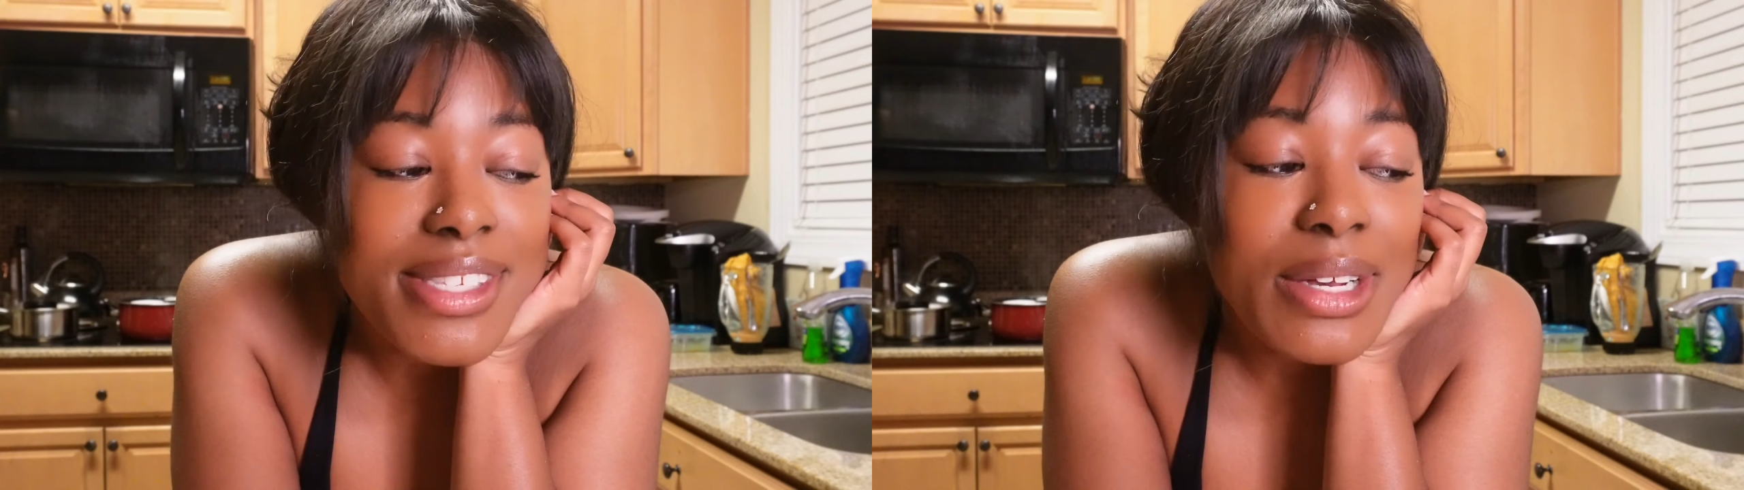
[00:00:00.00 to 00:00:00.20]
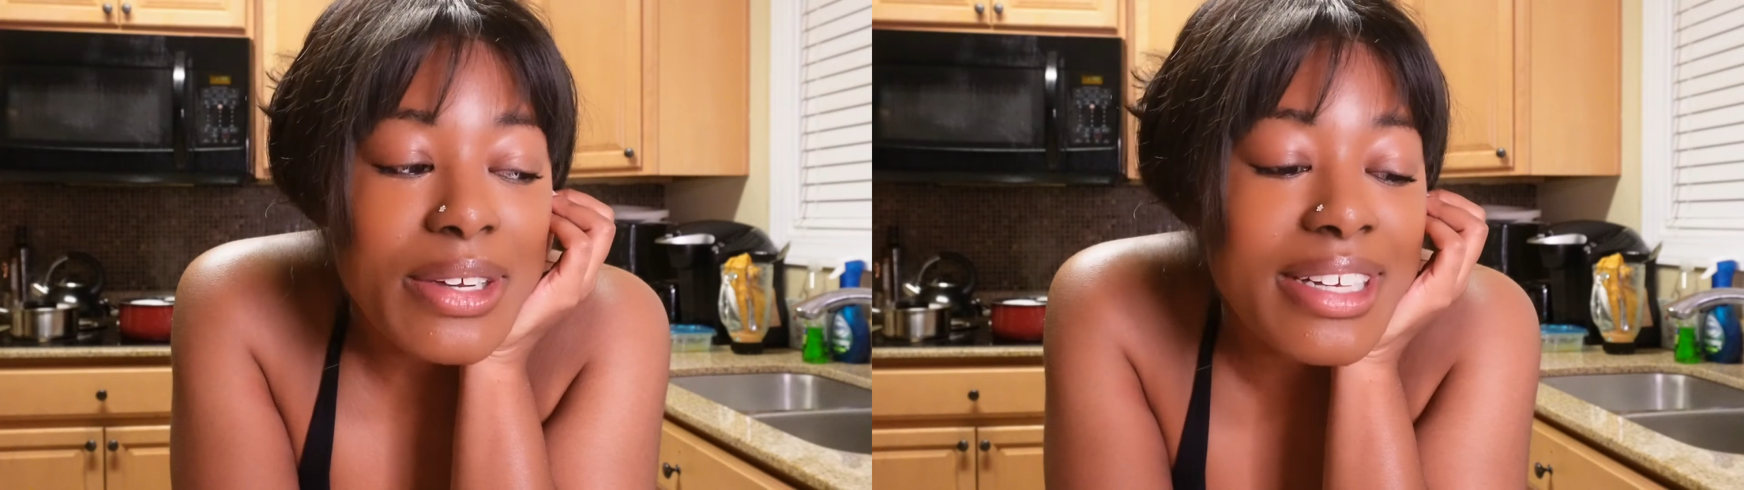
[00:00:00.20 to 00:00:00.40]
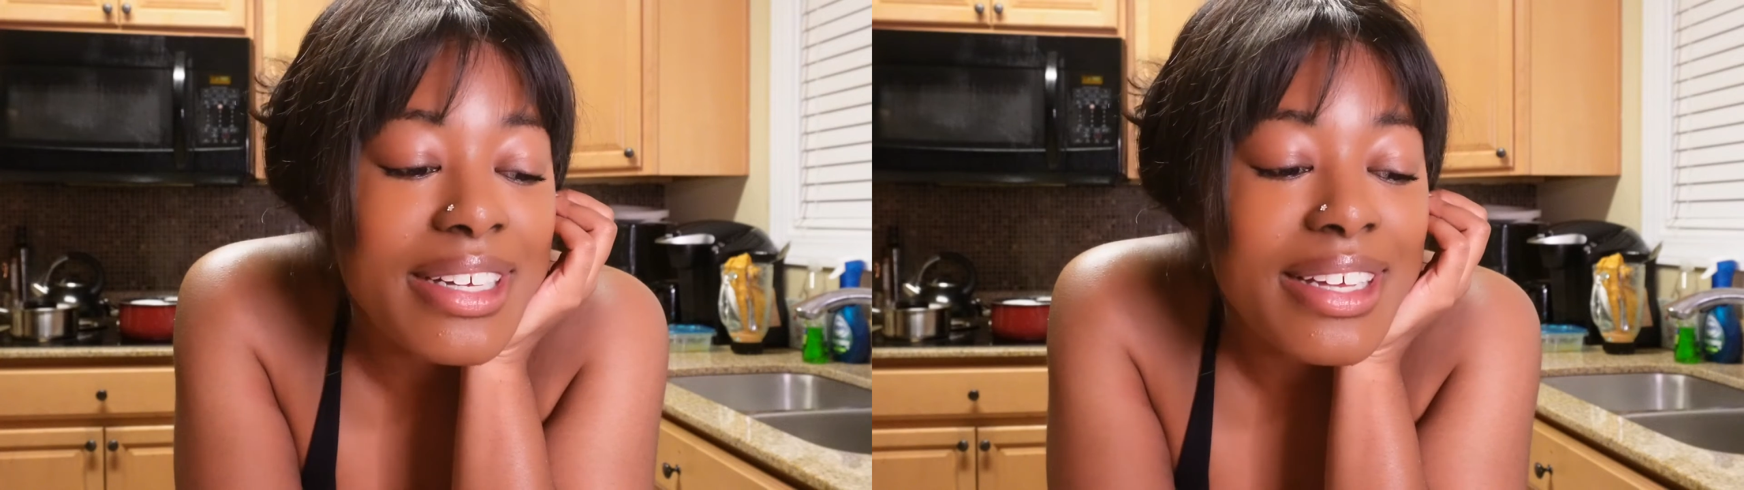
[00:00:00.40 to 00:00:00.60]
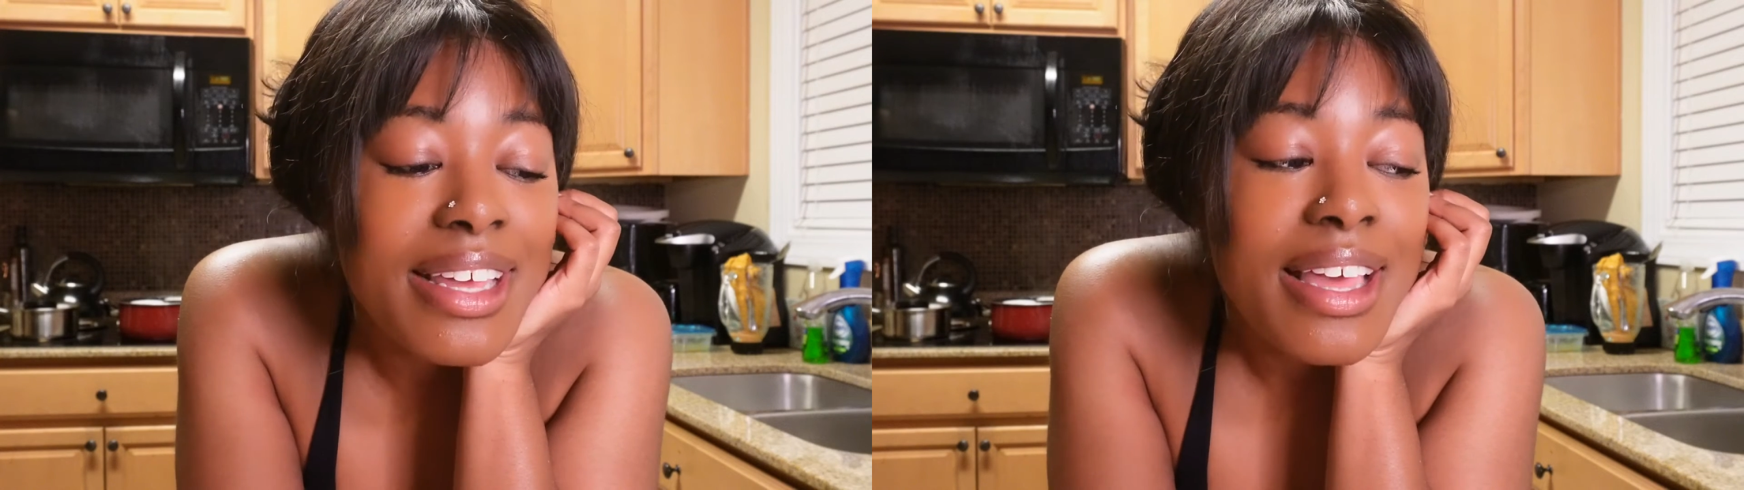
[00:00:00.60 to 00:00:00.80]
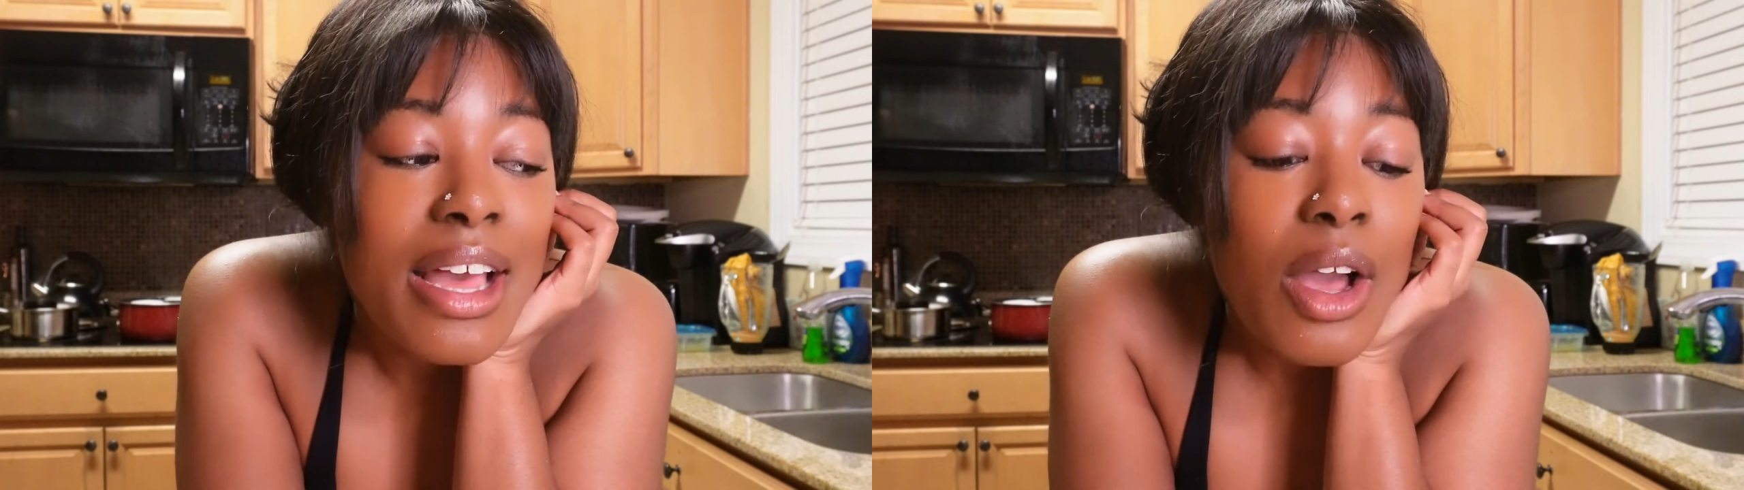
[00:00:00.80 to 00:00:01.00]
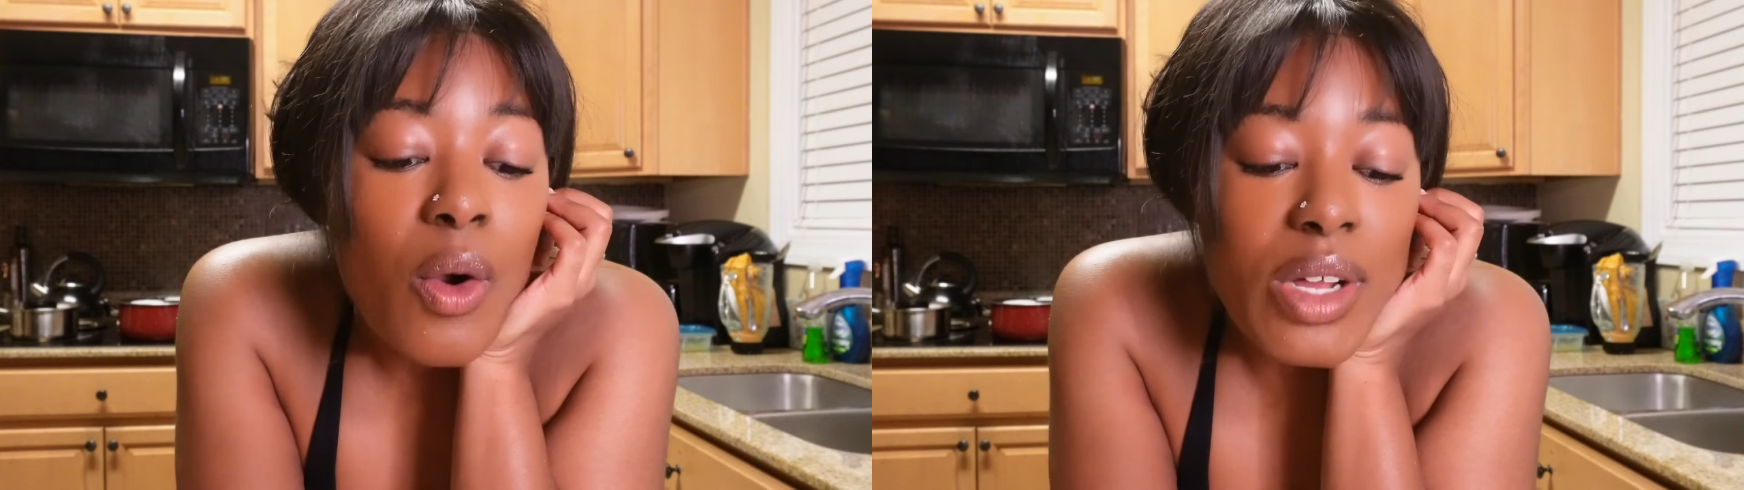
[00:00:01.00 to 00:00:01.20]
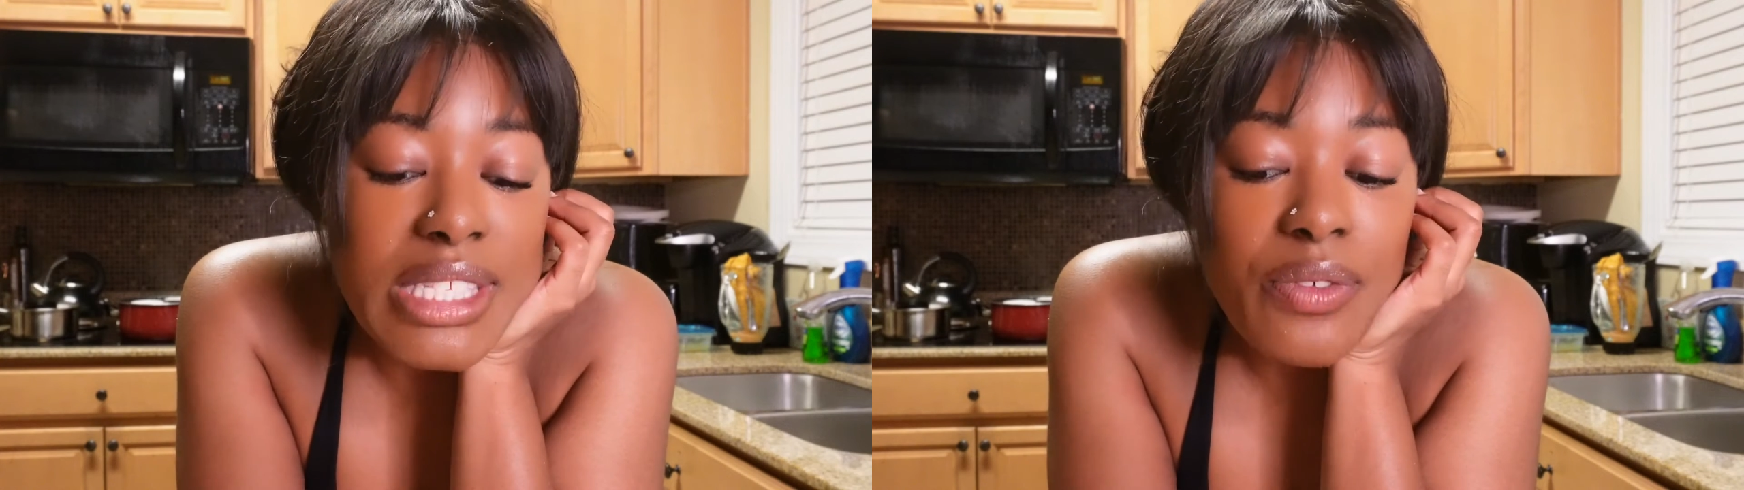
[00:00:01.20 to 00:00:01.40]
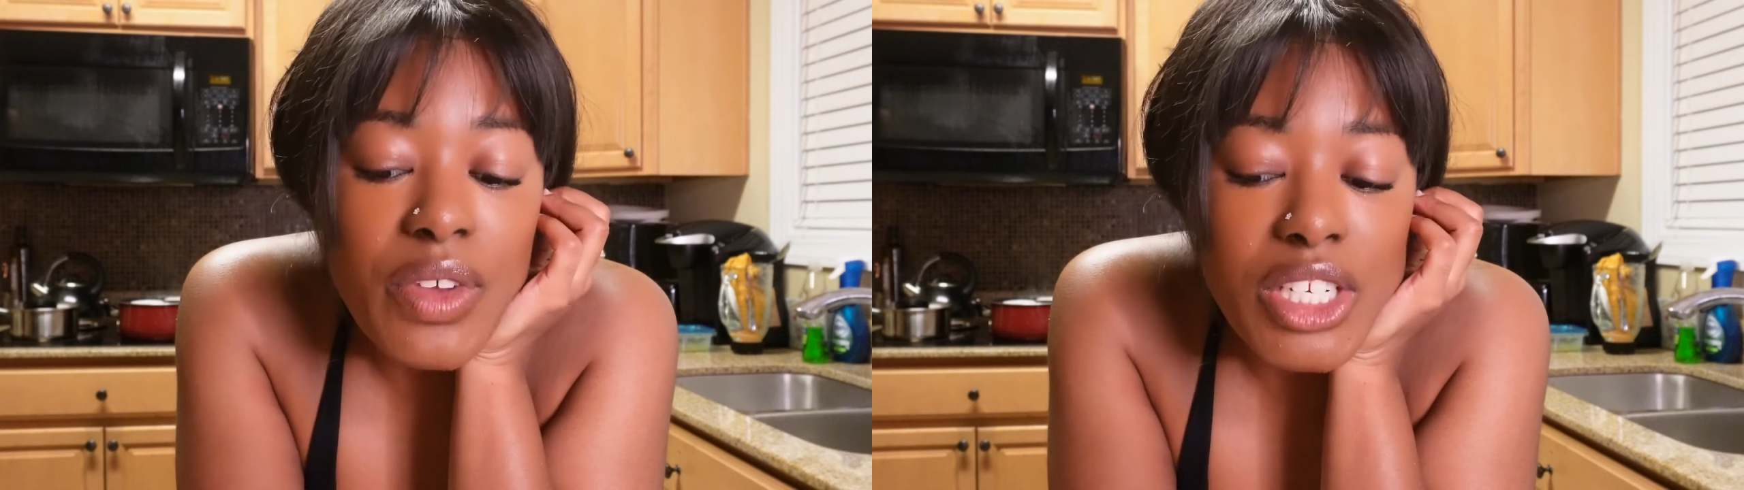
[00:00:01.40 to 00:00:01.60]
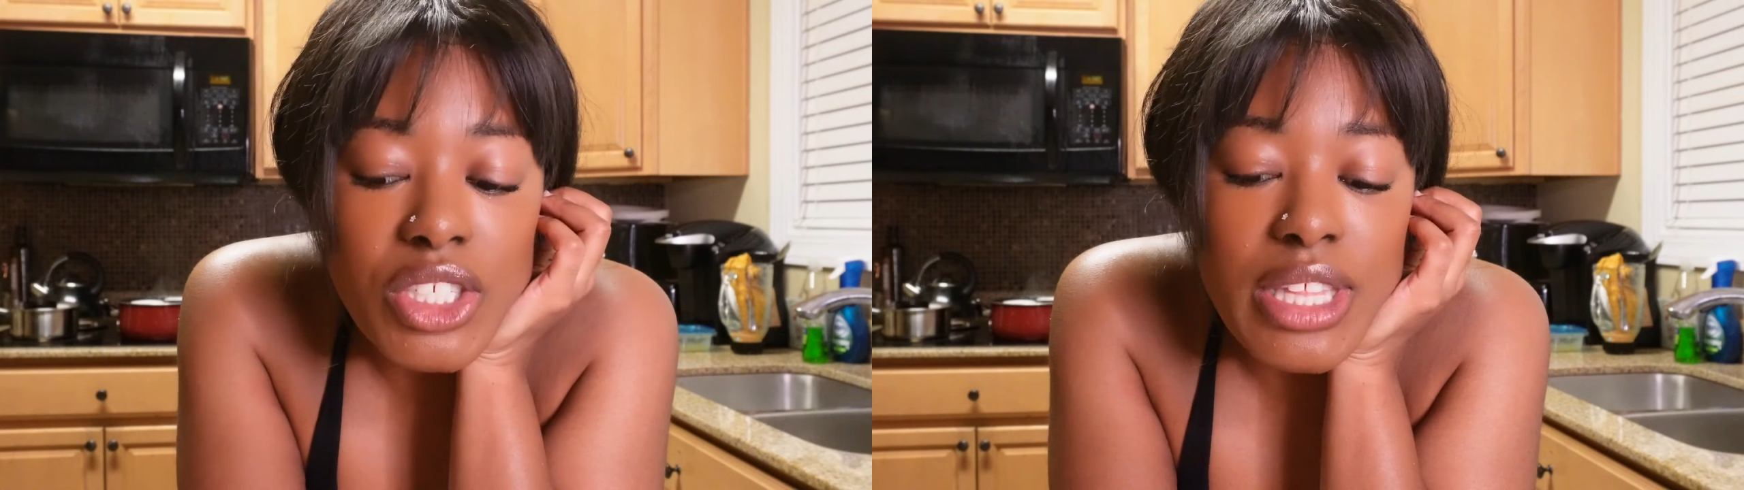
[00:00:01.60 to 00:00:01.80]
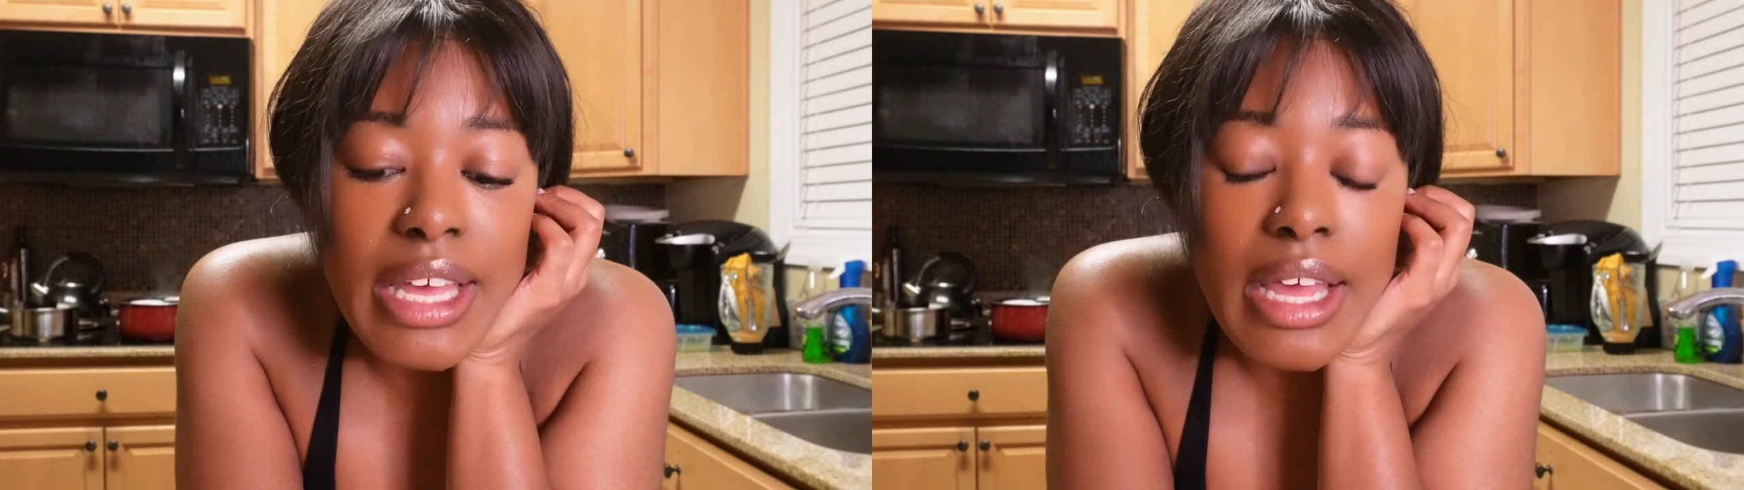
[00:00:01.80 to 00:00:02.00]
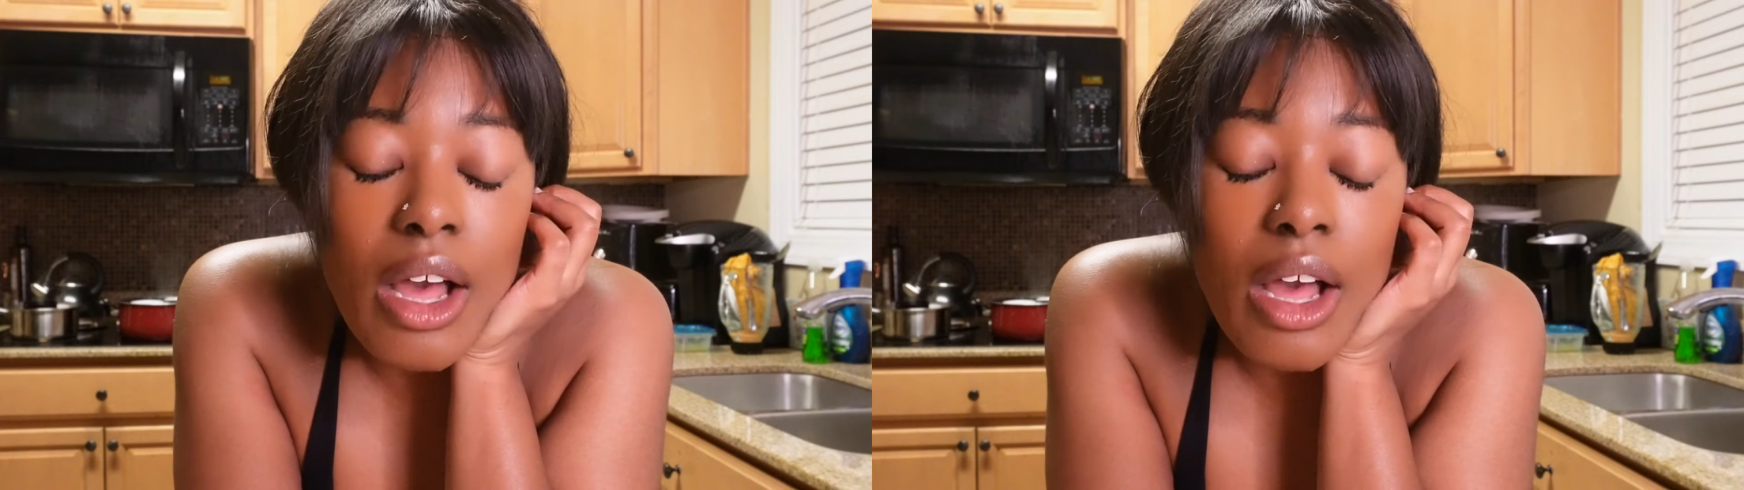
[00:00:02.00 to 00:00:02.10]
So once I finish that,